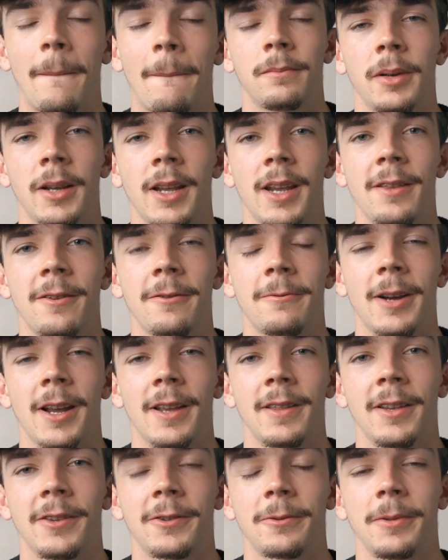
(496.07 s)
But either
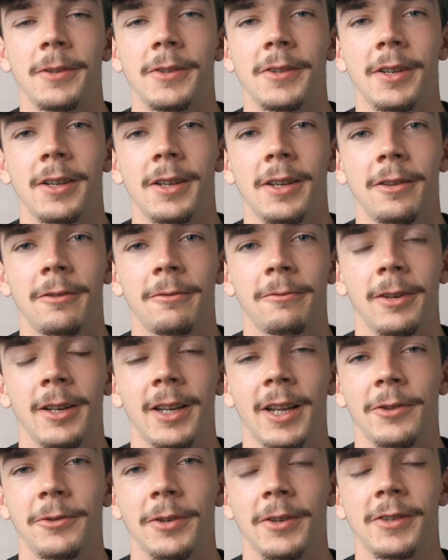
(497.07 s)
way, this was a
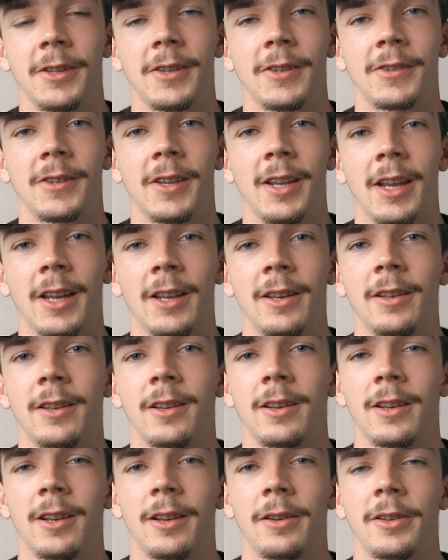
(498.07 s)
really interesting scene.
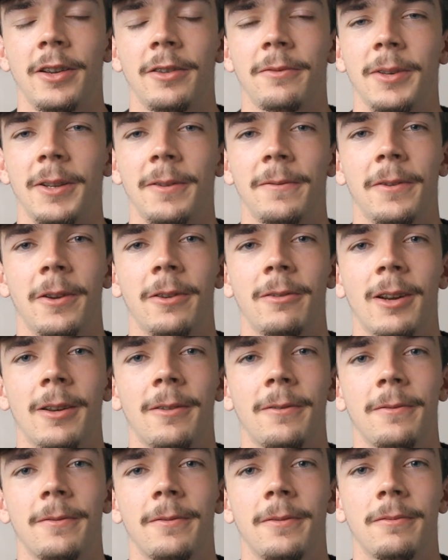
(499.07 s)
I don't really
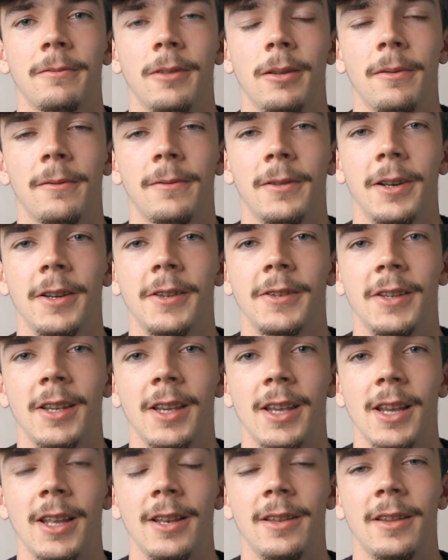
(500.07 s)
photograph robber flies
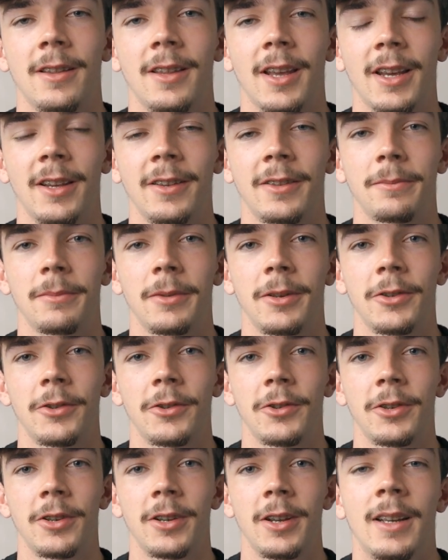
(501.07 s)
eating things
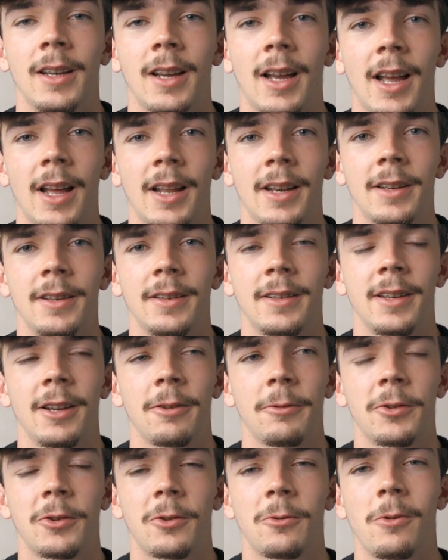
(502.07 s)
much. And it
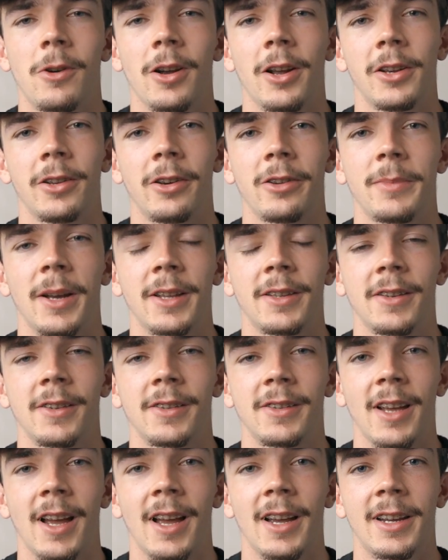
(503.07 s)
was quite a nightmare to
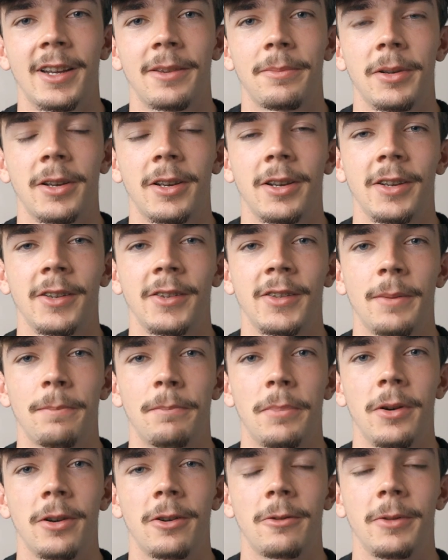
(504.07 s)
stack because the
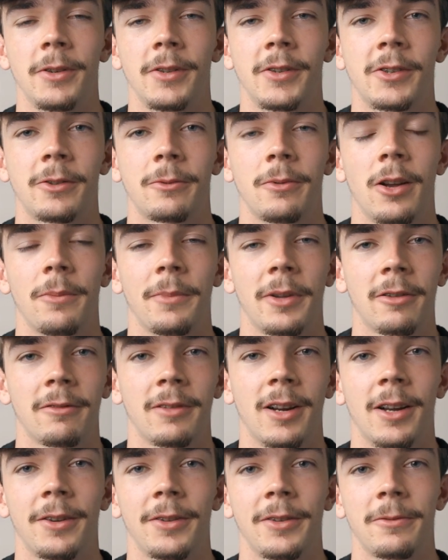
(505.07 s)
bug was squirming
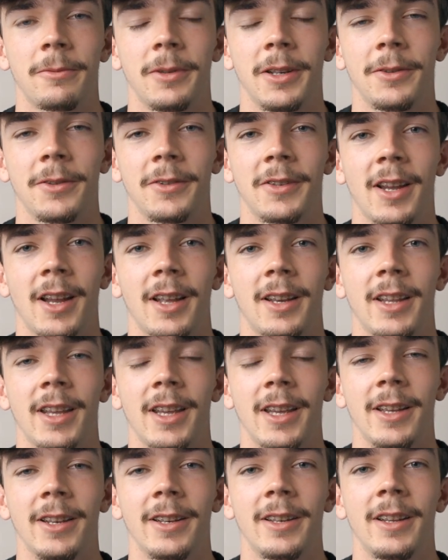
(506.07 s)
around when it was getting
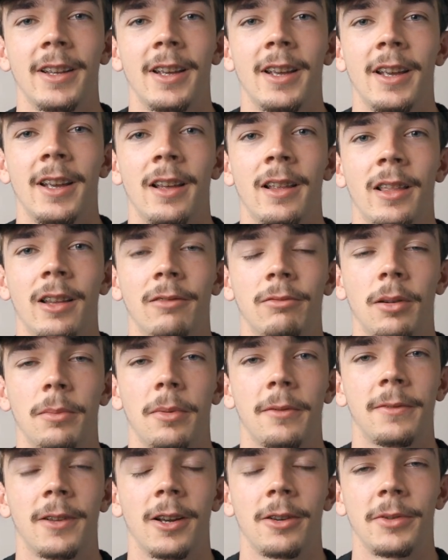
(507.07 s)
eaten. The
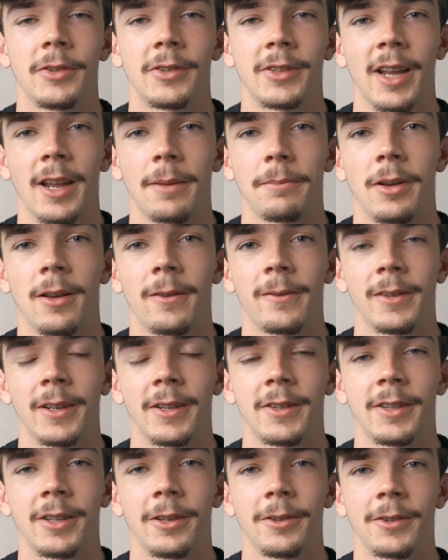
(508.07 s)
robber fly was staying
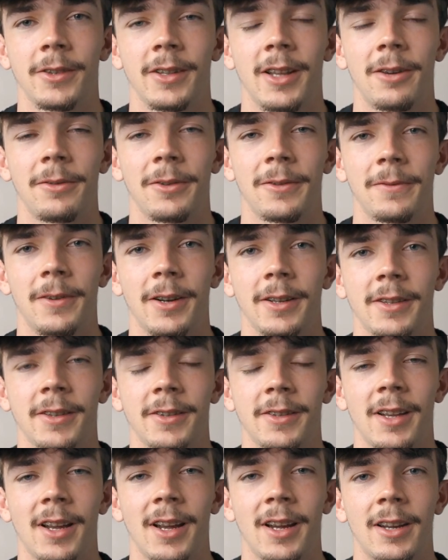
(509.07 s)
perfectly still, so that was fine to
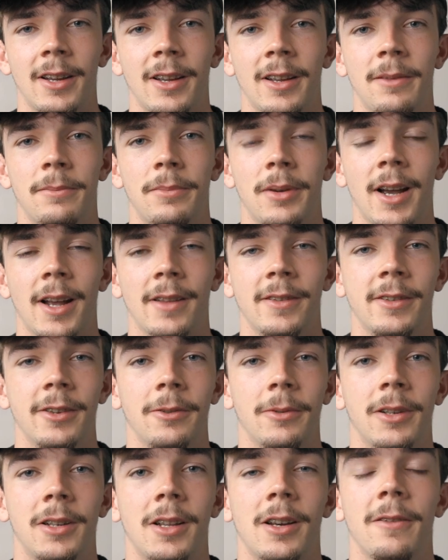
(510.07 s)
stack. But I had to
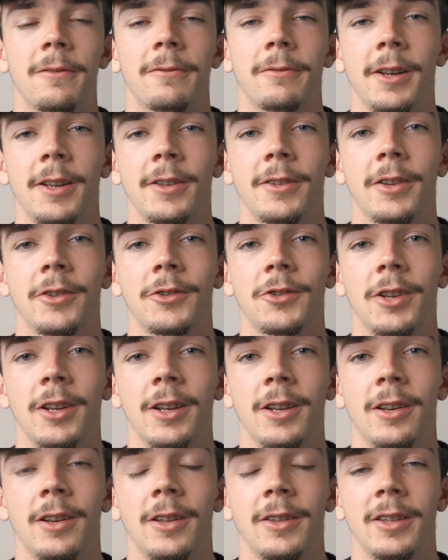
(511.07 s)
do a lot of
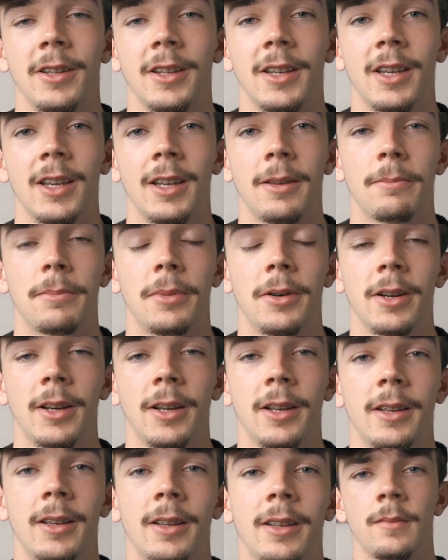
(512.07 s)
retouching on the
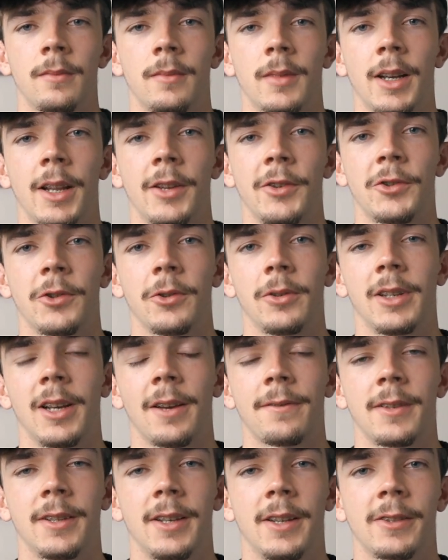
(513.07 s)
bug. And then shortly
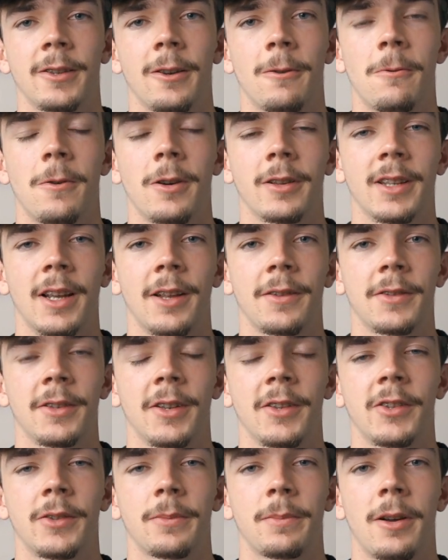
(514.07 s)
after this, I walked down to
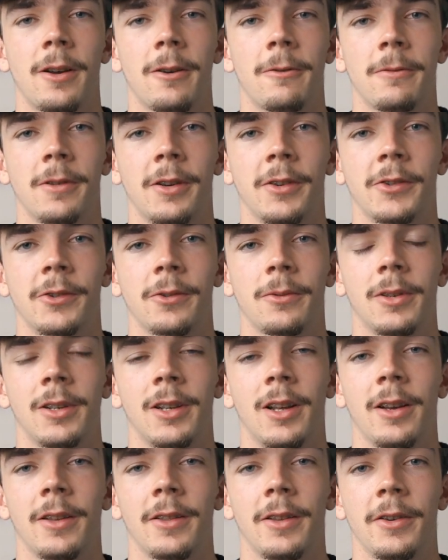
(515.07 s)
the spot where I saw a
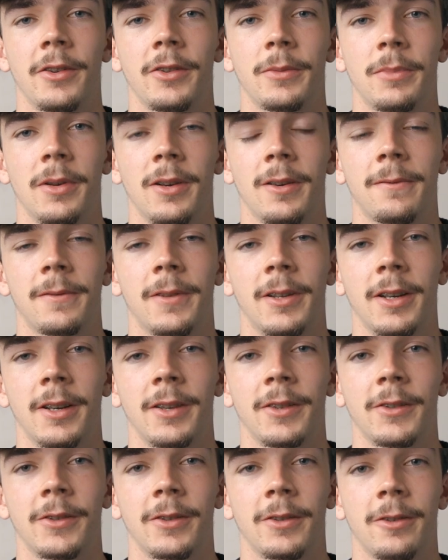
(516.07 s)
lot of those
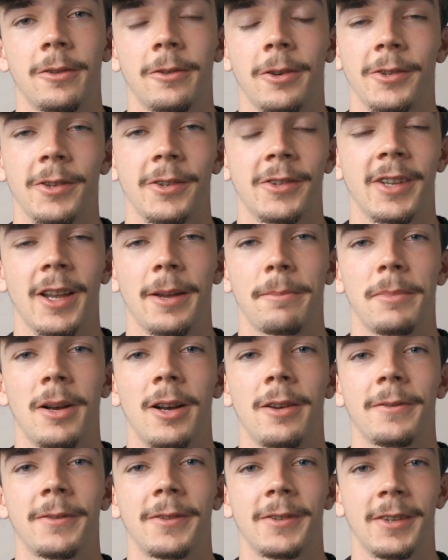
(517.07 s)
butterflies, or I should say
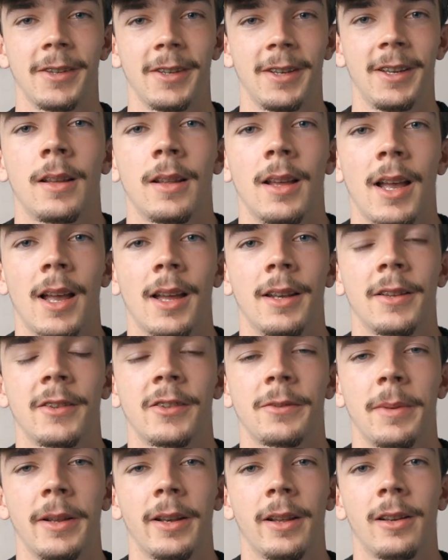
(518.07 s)
moths. And I
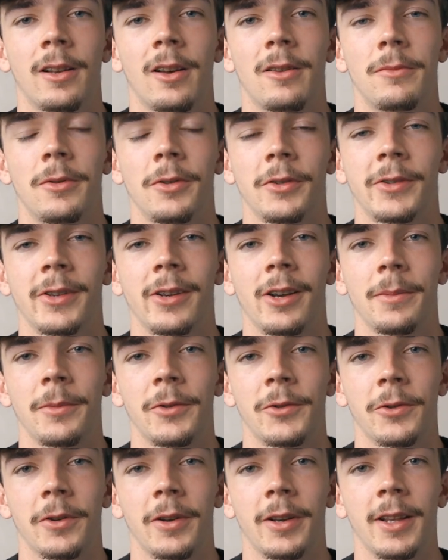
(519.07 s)
spent a lot more time
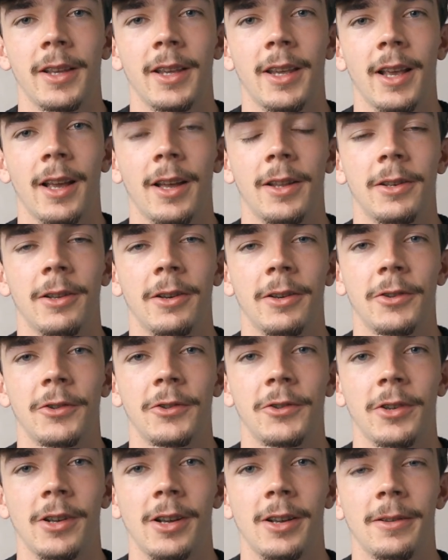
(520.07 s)
trying to get a nice
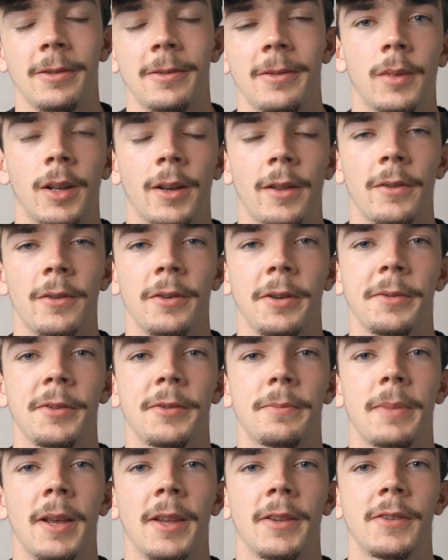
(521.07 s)
shot. And I thought it
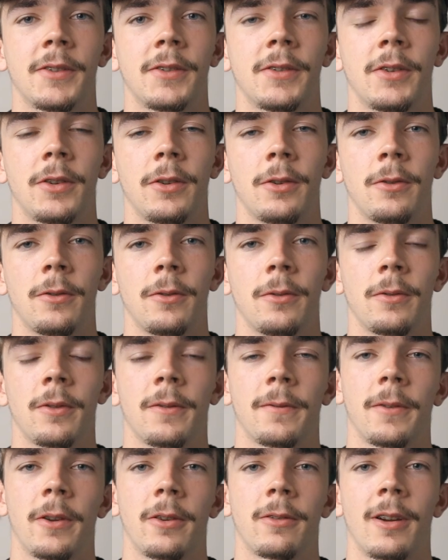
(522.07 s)
was best to
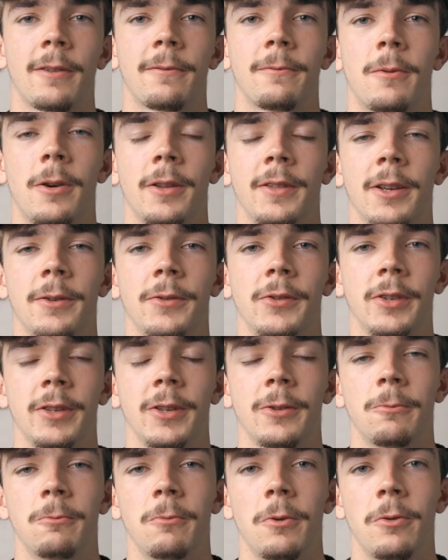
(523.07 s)
photograph one that was on
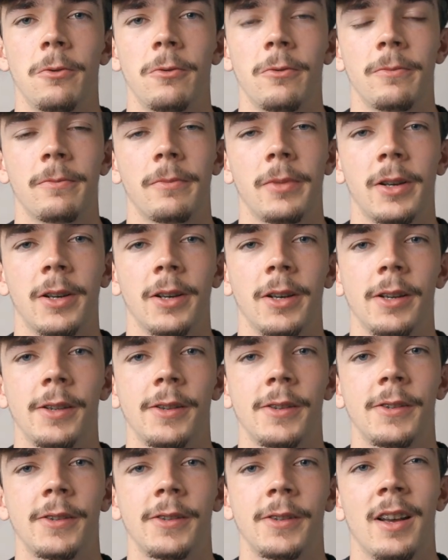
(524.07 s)
this wall
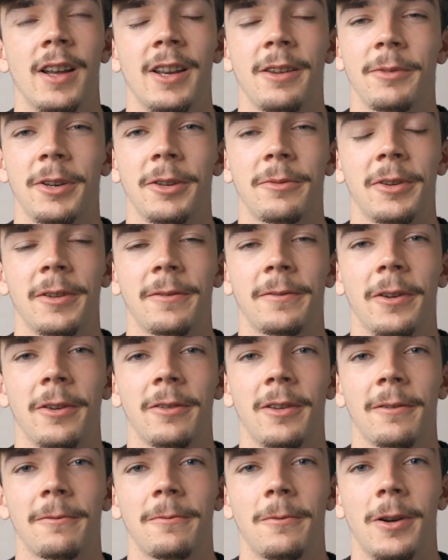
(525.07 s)
because I didn't really want to
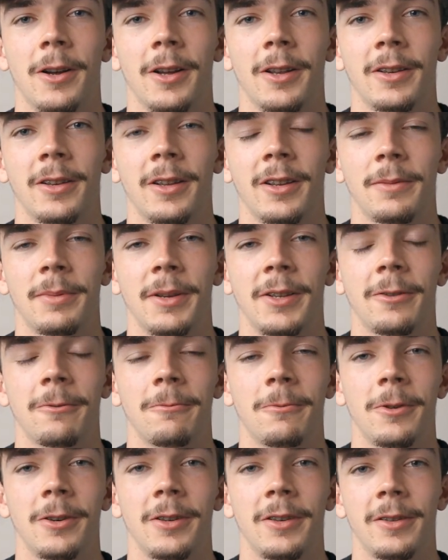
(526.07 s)
photograph one on a piece
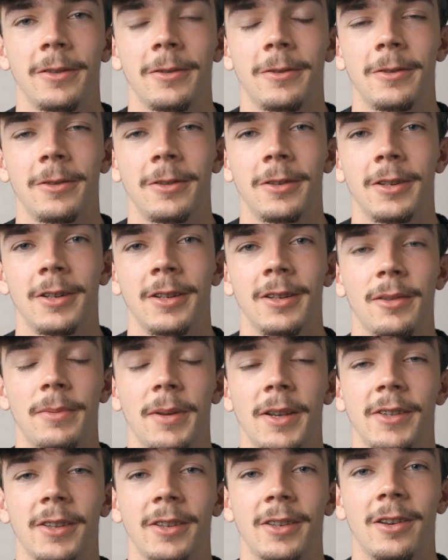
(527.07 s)
of wood or a
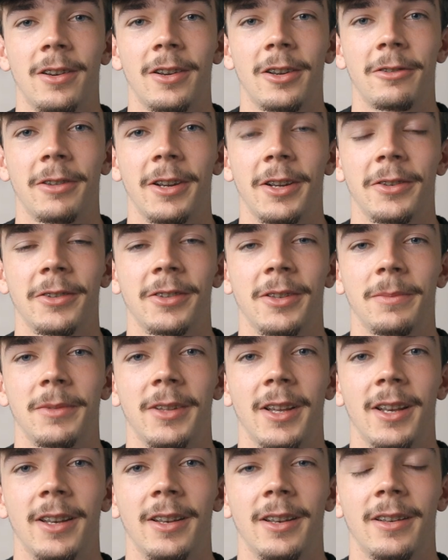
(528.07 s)
piece of concrete or
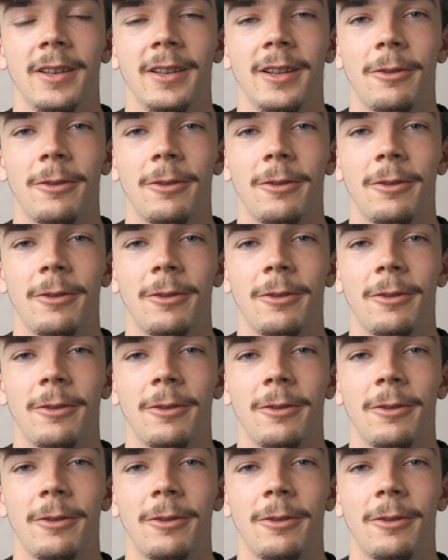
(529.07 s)
something.